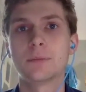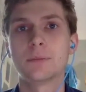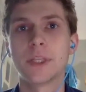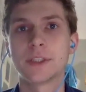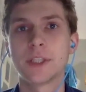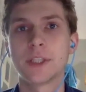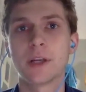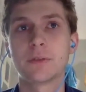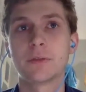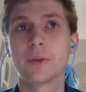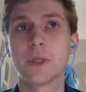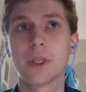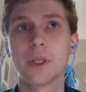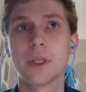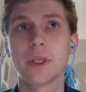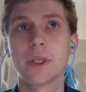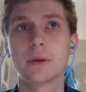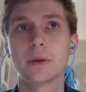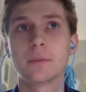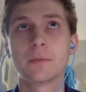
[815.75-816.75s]
is
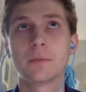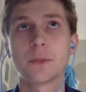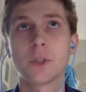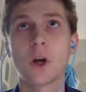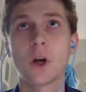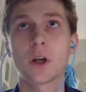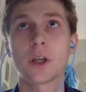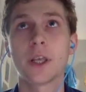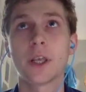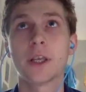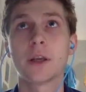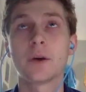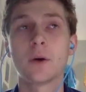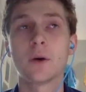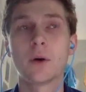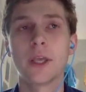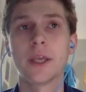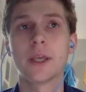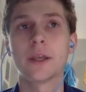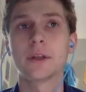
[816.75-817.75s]
definitely talking
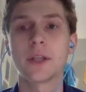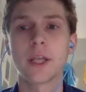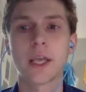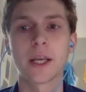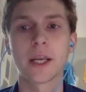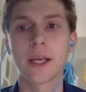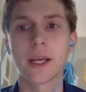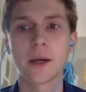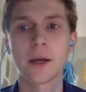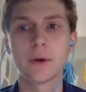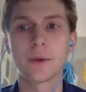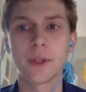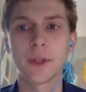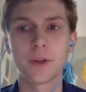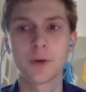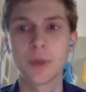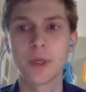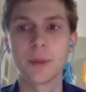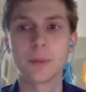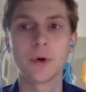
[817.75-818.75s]
and hanging out with
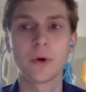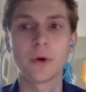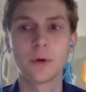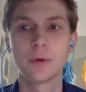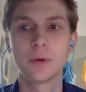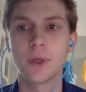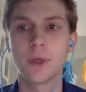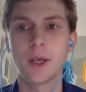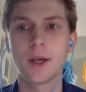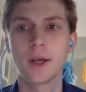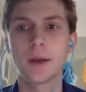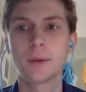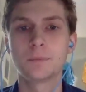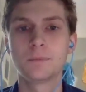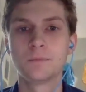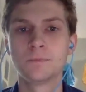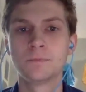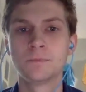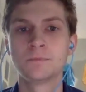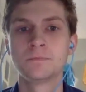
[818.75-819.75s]
other people,
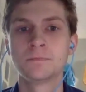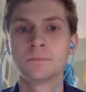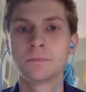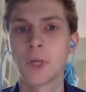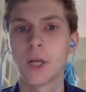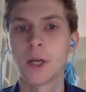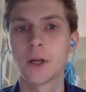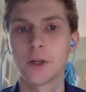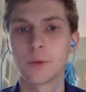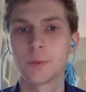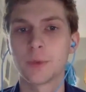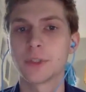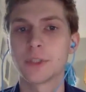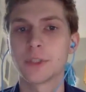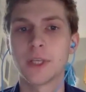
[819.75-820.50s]
100%,